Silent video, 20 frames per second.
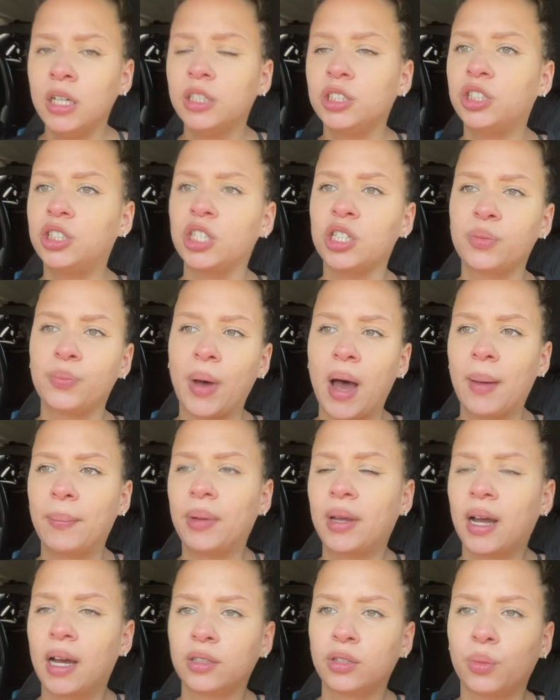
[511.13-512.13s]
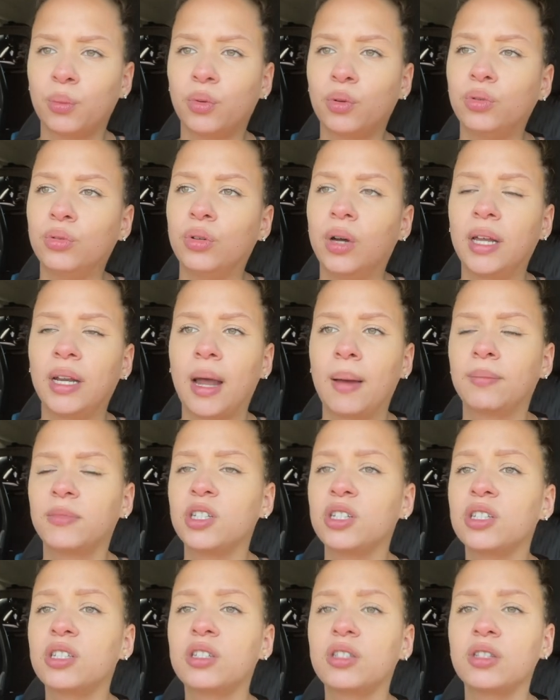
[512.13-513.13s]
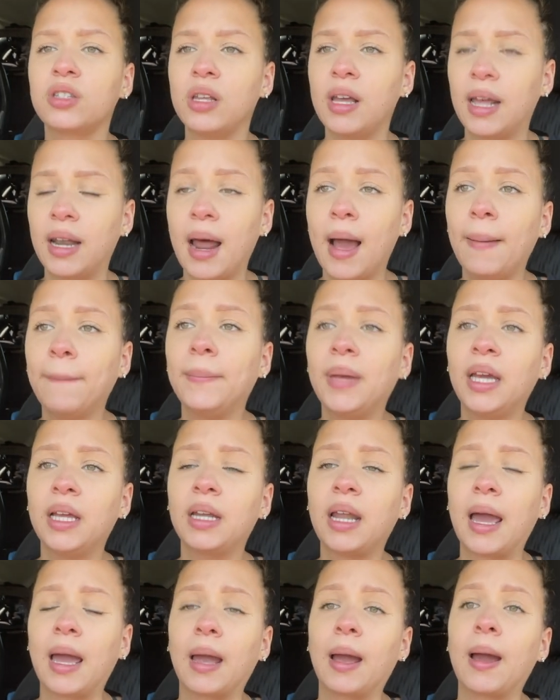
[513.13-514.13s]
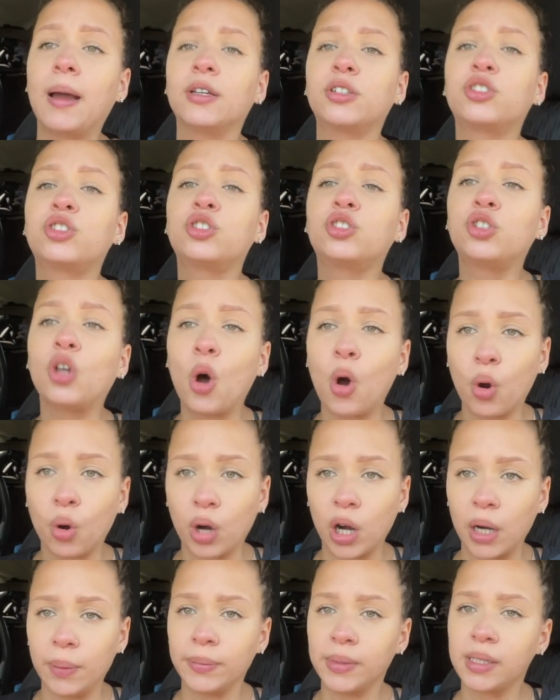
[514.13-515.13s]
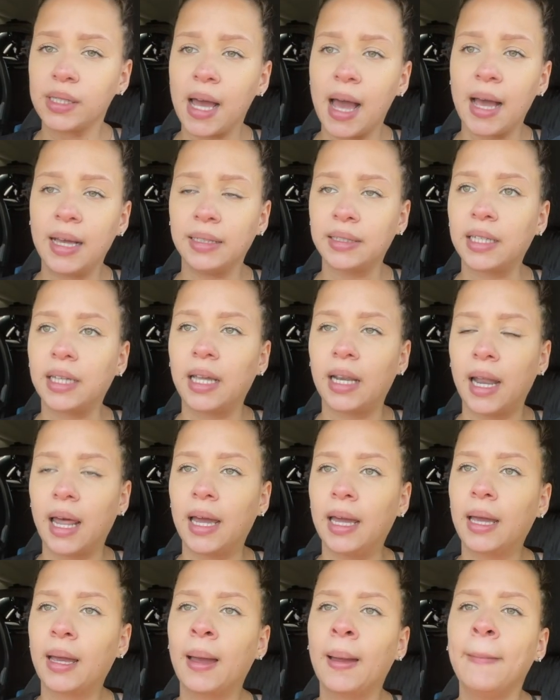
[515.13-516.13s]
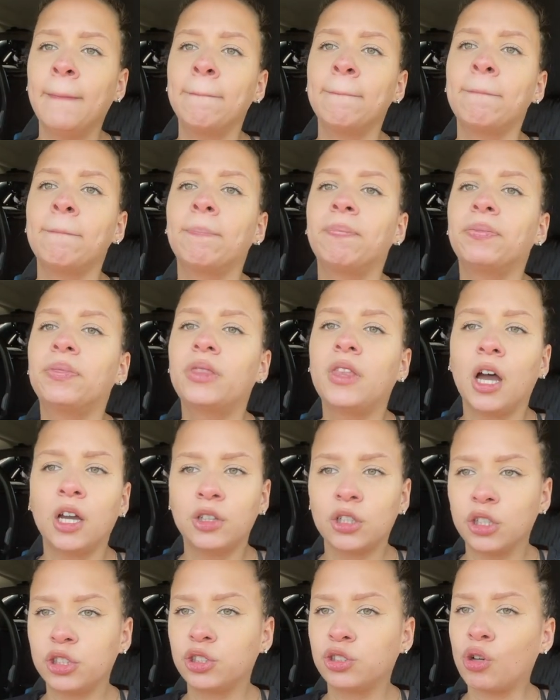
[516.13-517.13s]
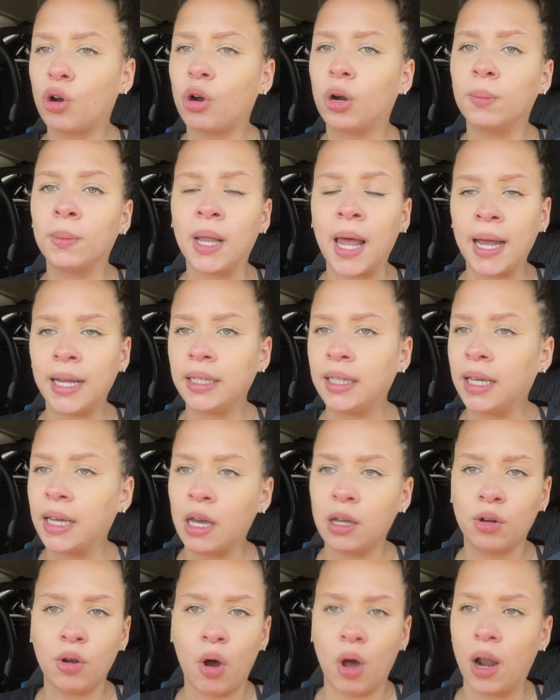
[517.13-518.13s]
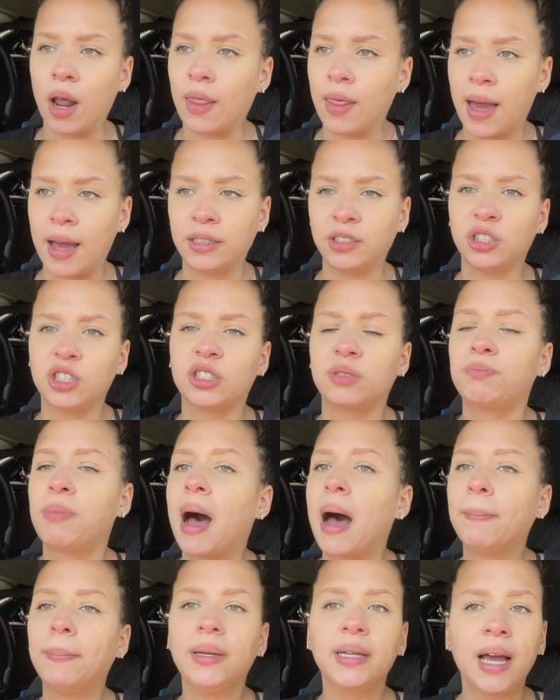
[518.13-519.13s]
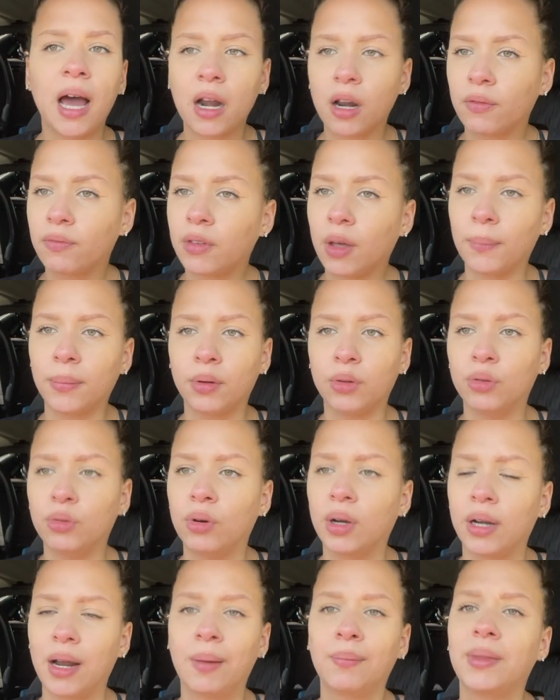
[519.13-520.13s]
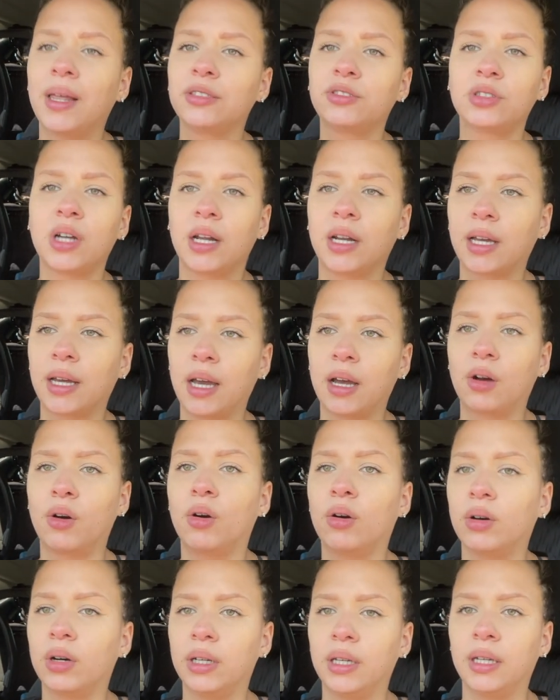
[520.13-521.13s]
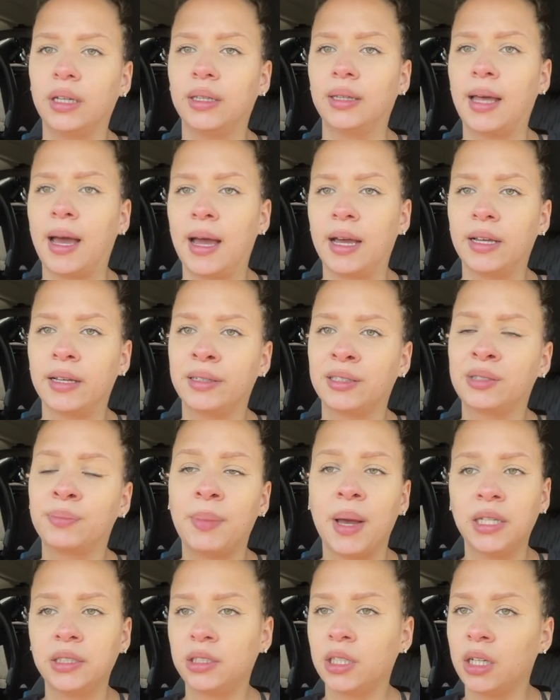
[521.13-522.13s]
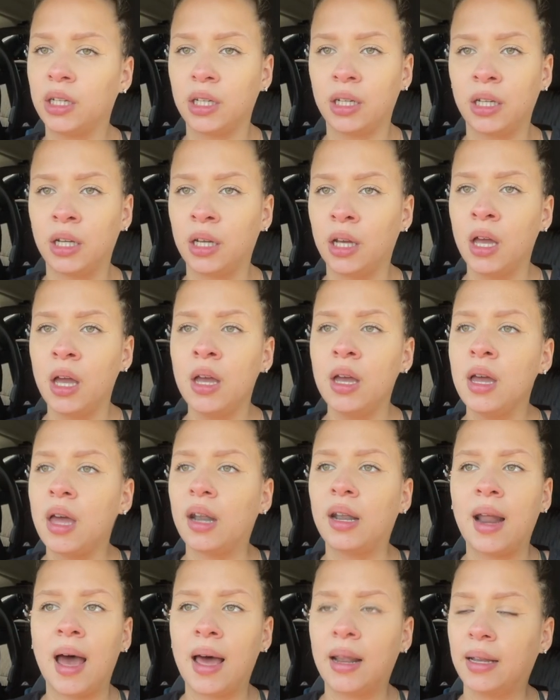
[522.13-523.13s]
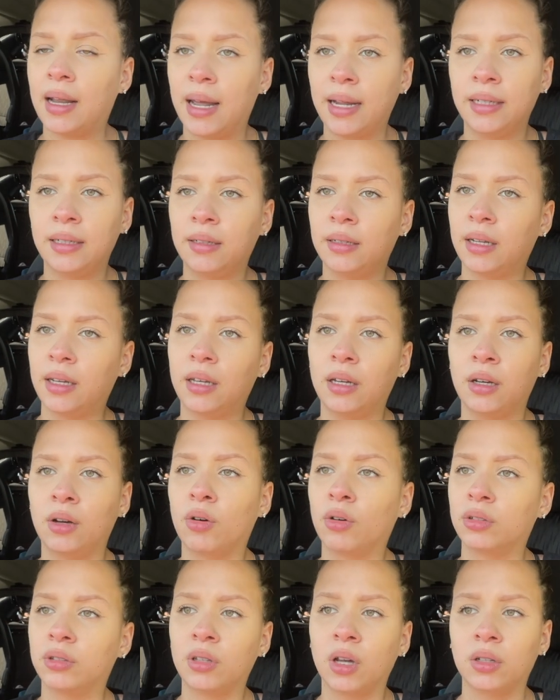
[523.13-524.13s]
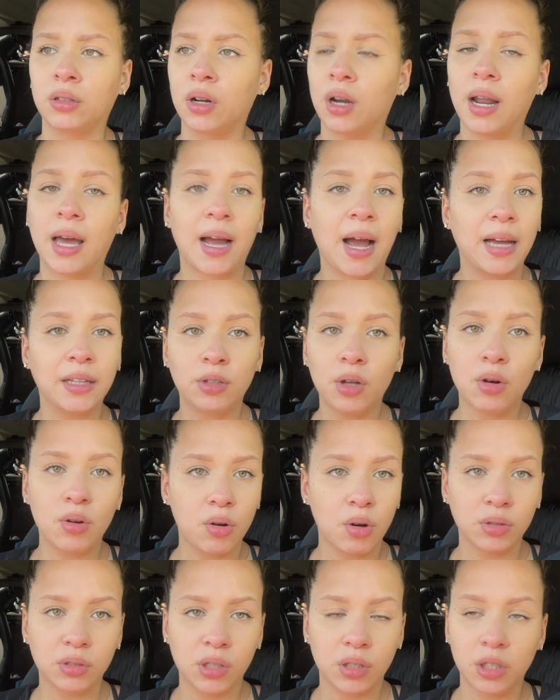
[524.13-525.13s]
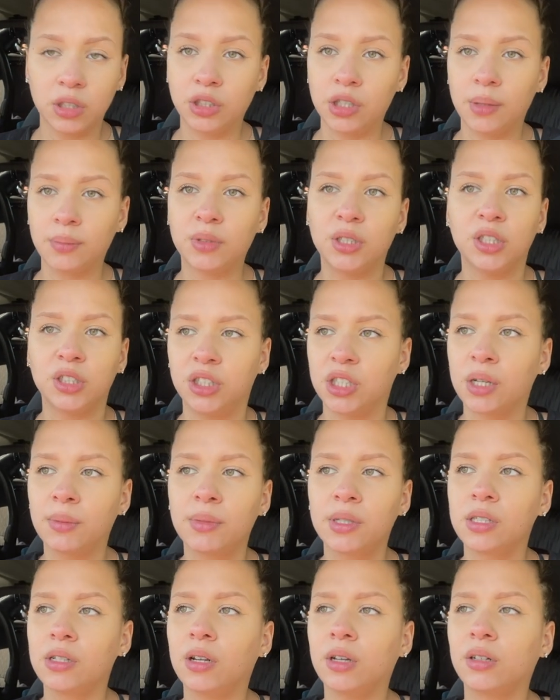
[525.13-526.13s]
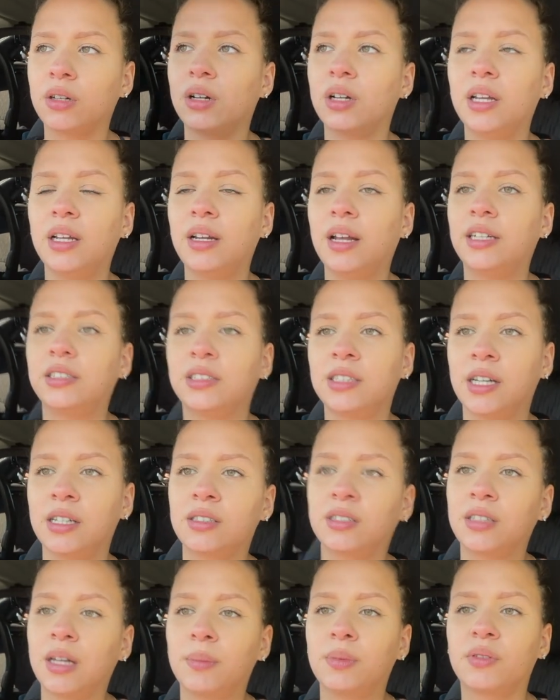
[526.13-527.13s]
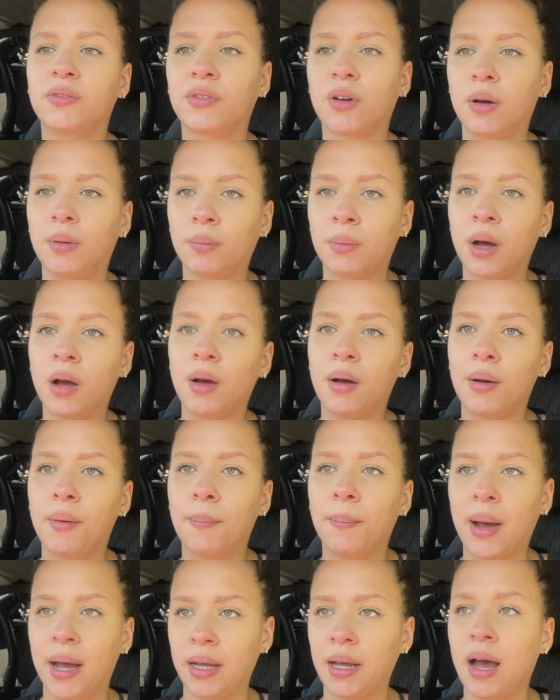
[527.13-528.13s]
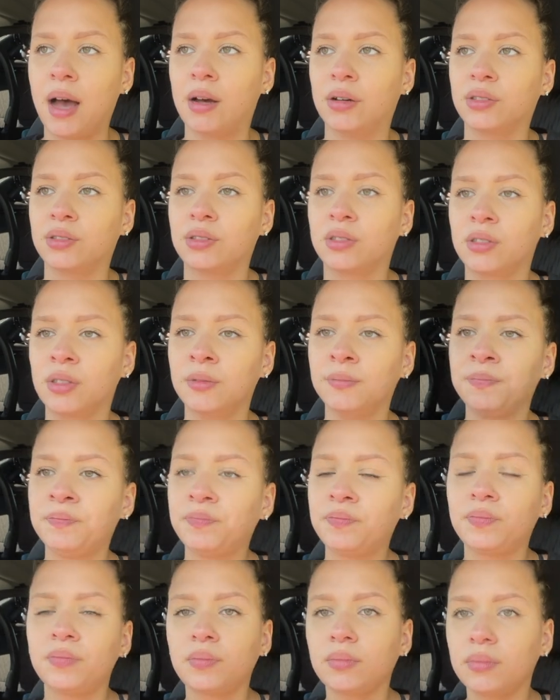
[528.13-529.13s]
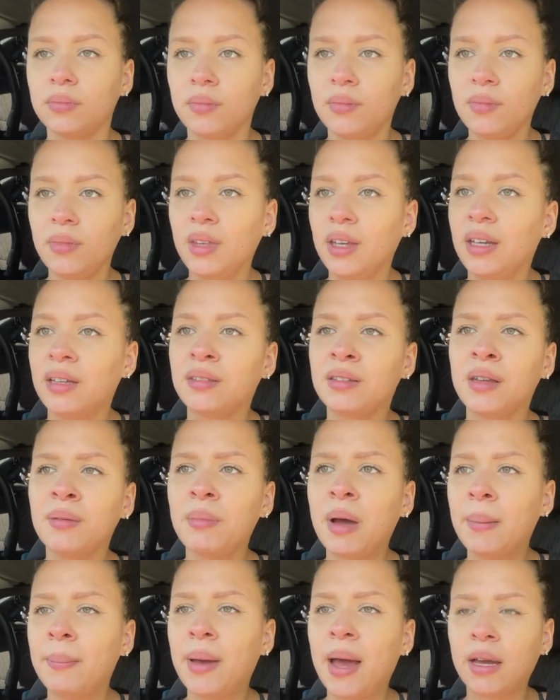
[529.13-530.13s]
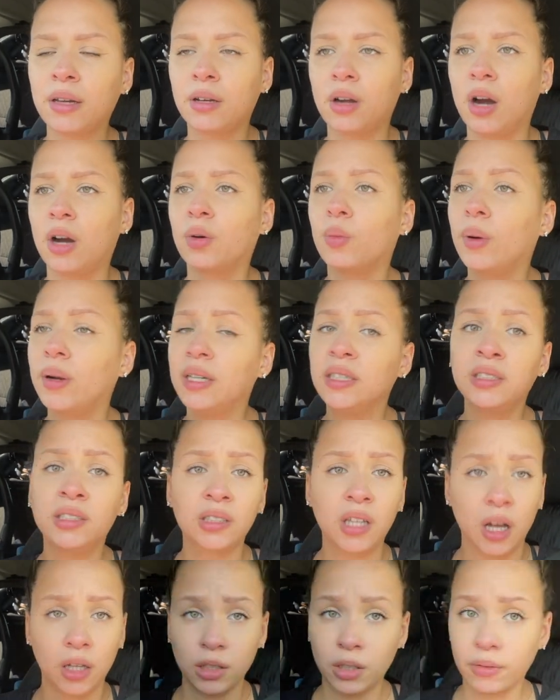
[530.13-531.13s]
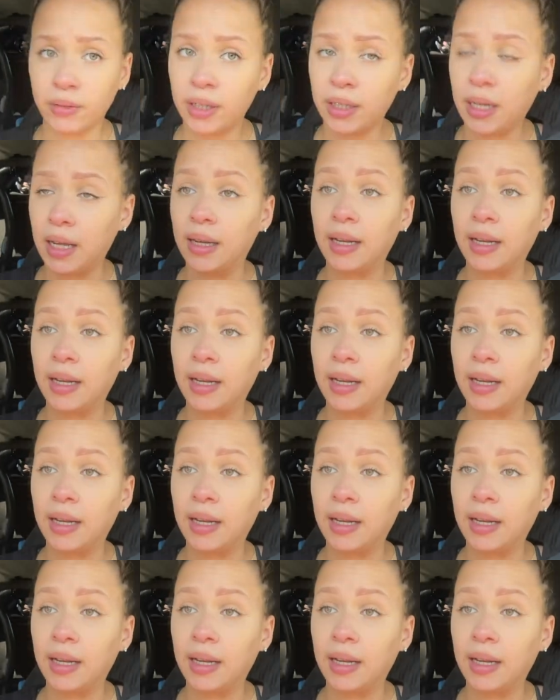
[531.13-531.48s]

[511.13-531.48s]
just popping out the blue, and I mean like storms as in like thunderstorm, lightning and all of that just popping out of the blue, and I'm not trying to get caught in that, especially not lightning or thunder. Like I don't go to the gym. The gym is literally like 10 steps from my house. It's in my backyard. When it's thundering and